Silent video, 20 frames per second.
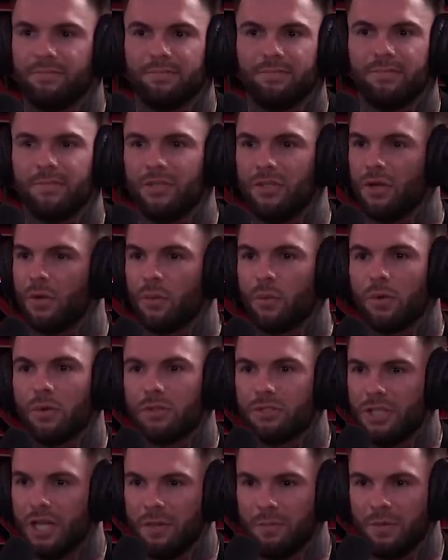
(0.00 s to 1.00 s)
you're a
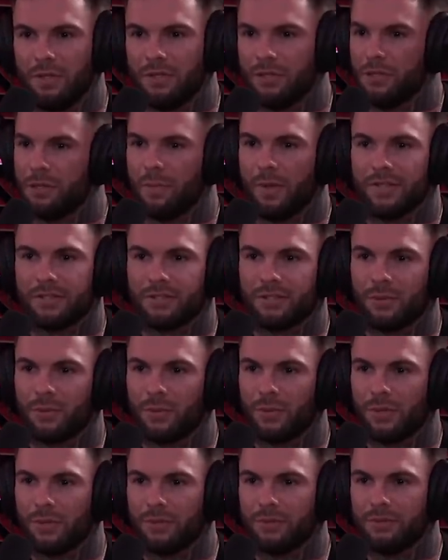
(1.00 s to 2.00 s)
world champion, you're the best in the
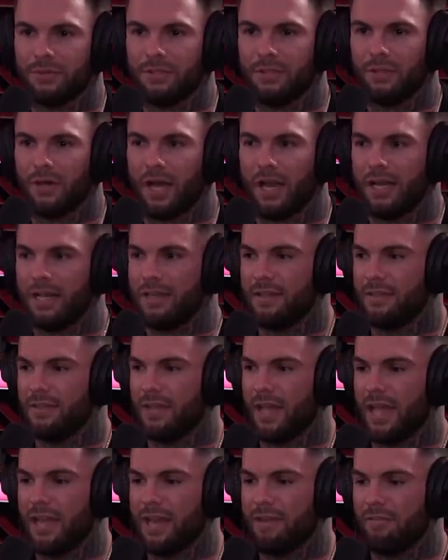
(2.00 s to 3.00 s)
world. You know, I
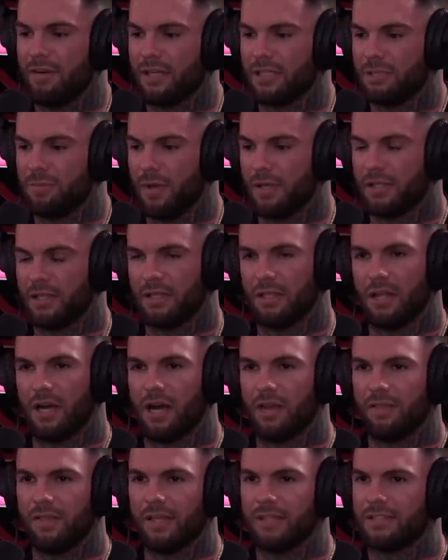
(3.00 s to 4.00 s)
didn't, I never expected a
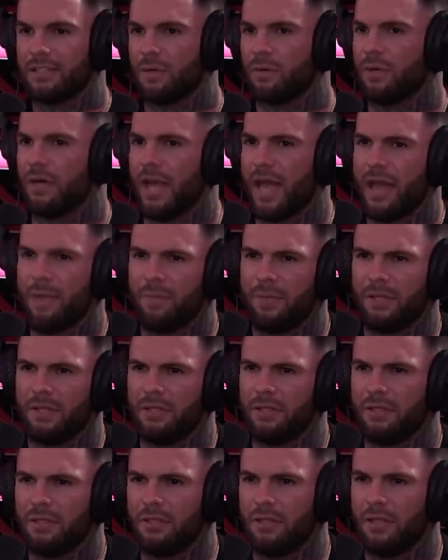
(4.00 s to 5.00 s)
lot of things that would
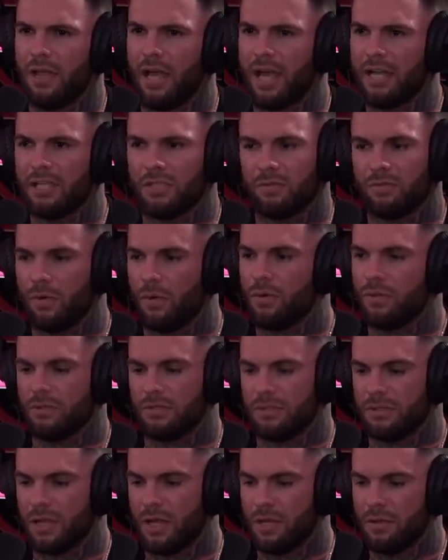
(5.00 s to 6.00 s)
happen. I just
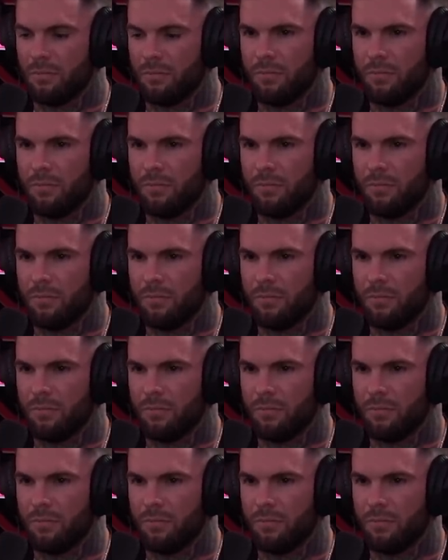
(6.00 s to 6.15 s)
focused on. What did you